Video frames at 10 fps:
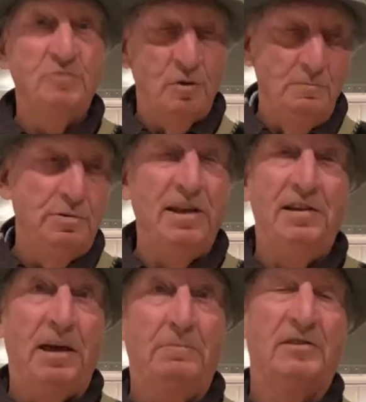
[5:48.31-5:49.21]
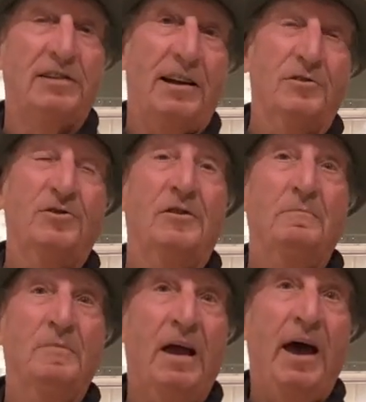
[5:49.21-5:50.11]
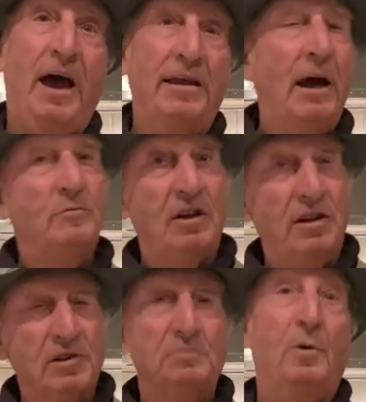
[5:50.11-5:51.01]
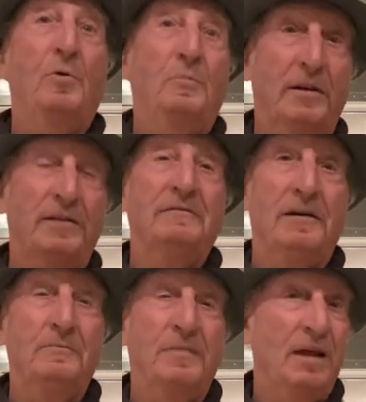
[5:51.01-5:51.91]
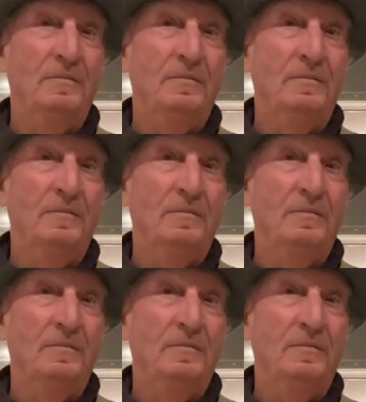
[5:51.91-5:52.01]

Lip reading: Completely misunderstood. And that was only a small bit of